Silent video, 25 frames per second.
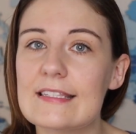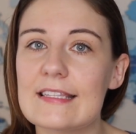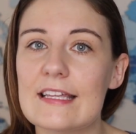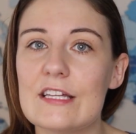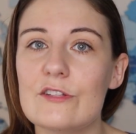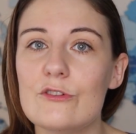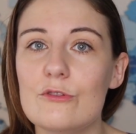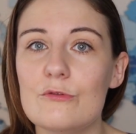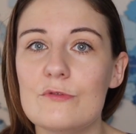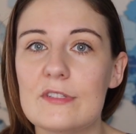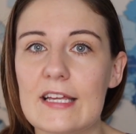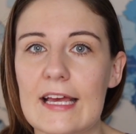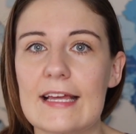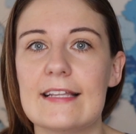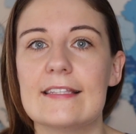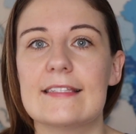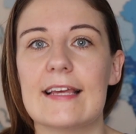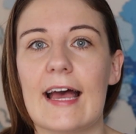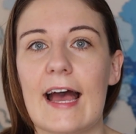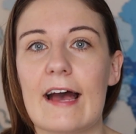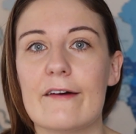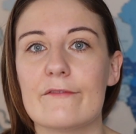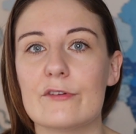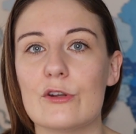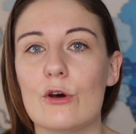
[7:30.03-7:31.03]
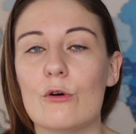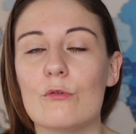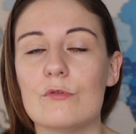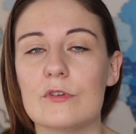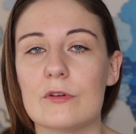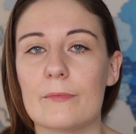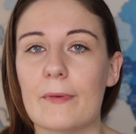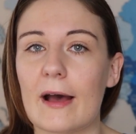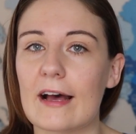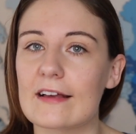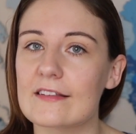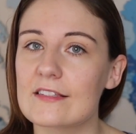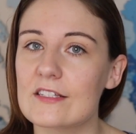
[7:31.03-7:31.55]
They do tend to have an older
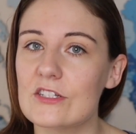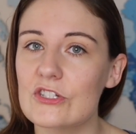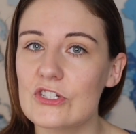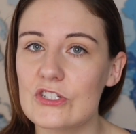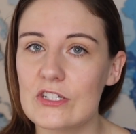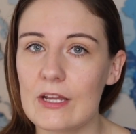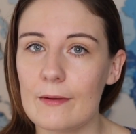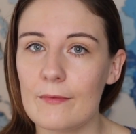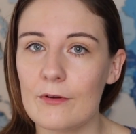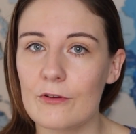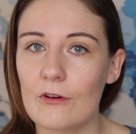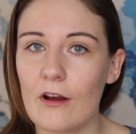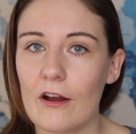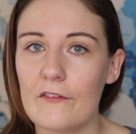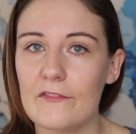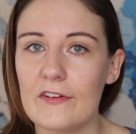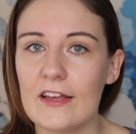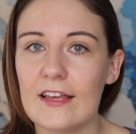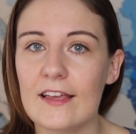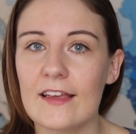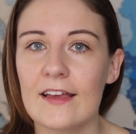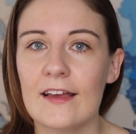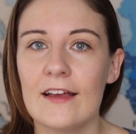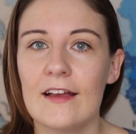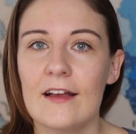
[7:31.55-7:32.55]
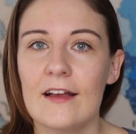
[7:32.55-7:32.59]
passenger demographic,